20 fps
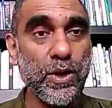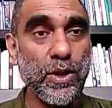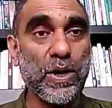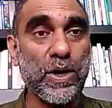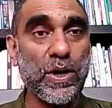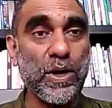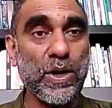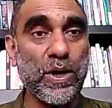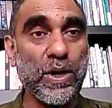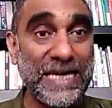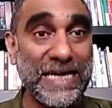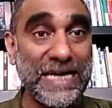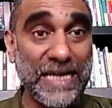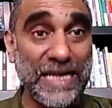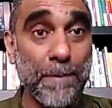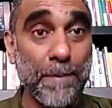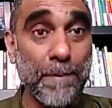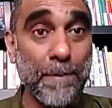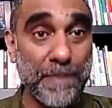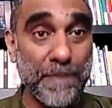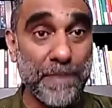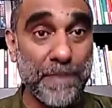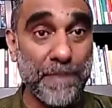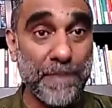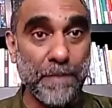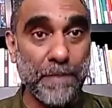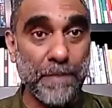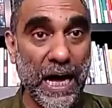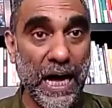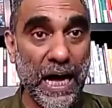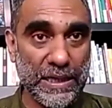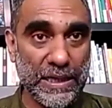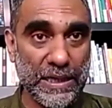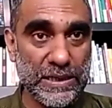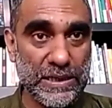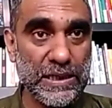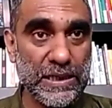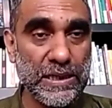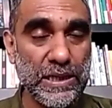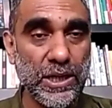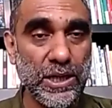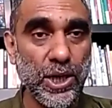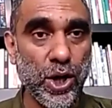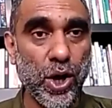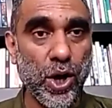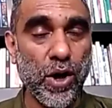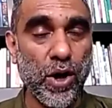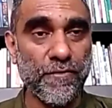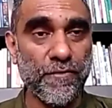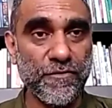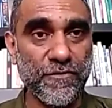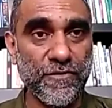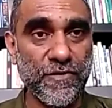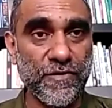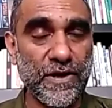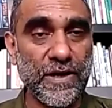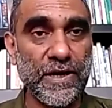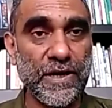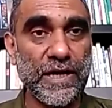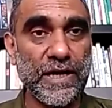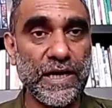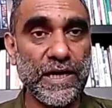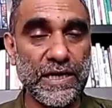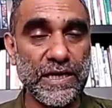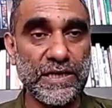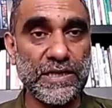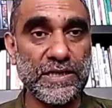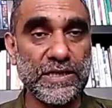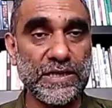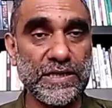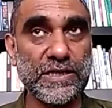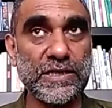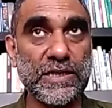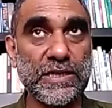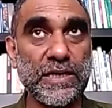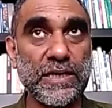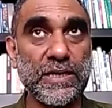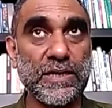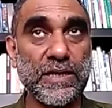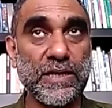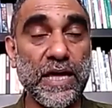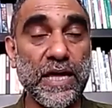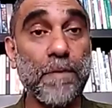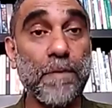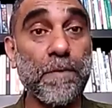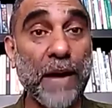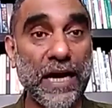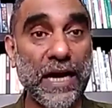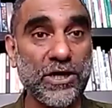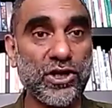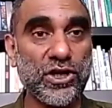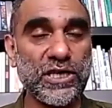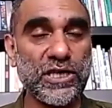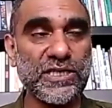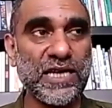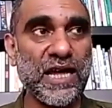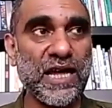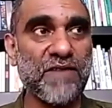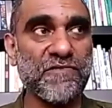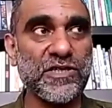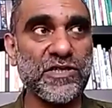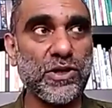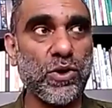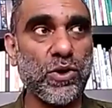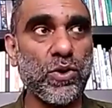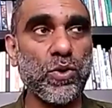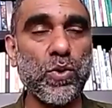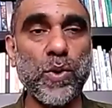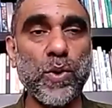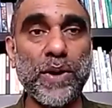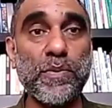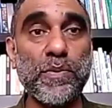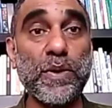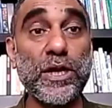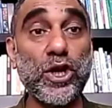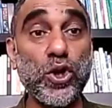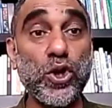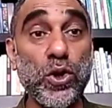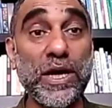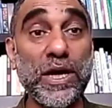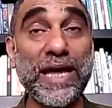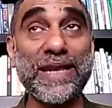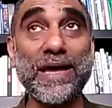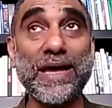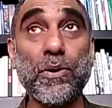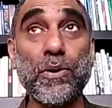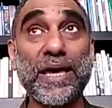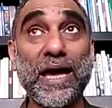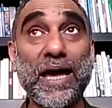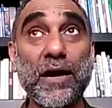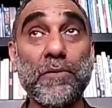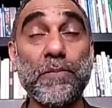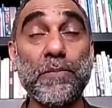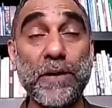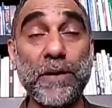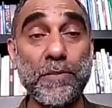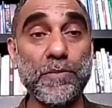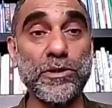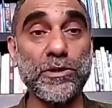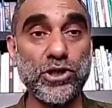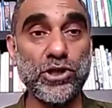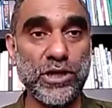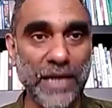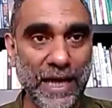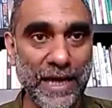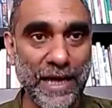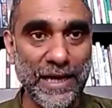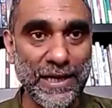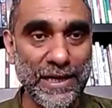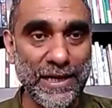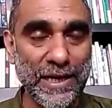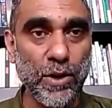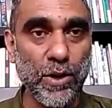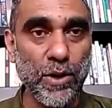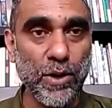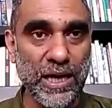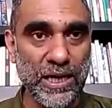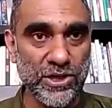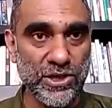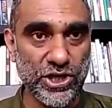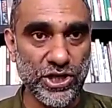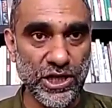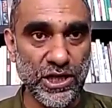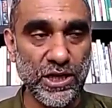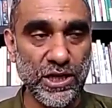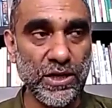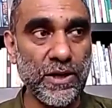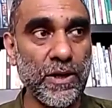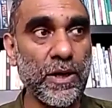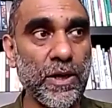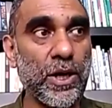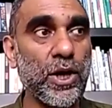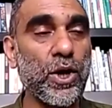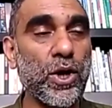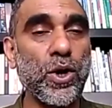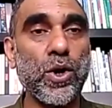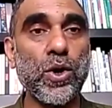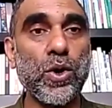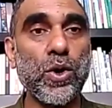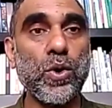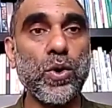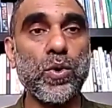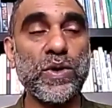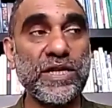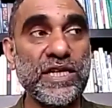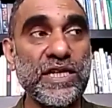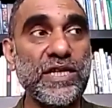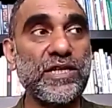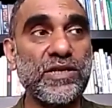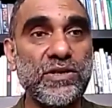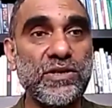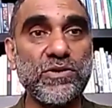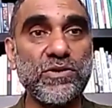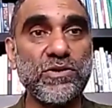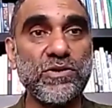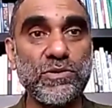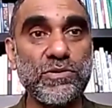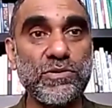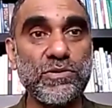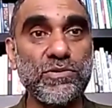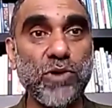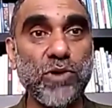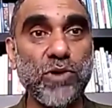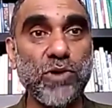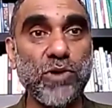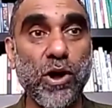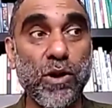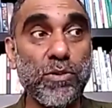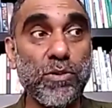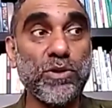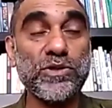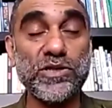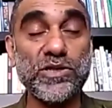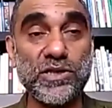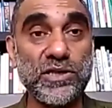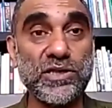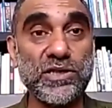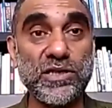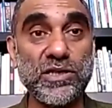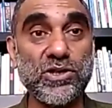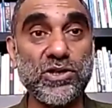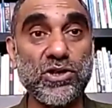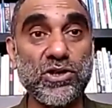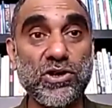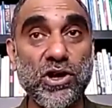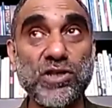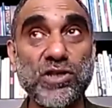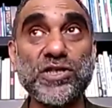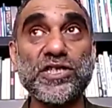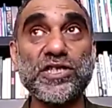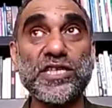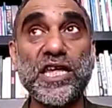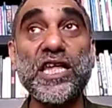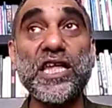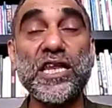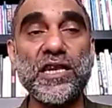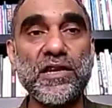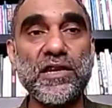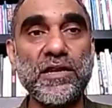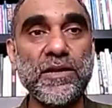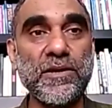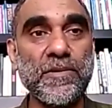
were clearly a big part of his the impact on his life. So when we look at our young people today in our country, we need to almost concede